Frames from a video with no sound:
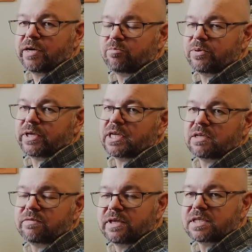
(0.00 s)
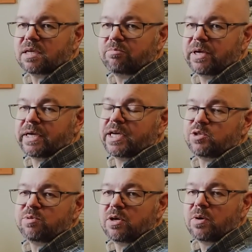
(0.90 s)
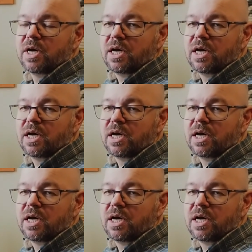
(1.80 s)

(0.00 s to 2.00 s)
I'm paying Netflix, I'm paying HBO.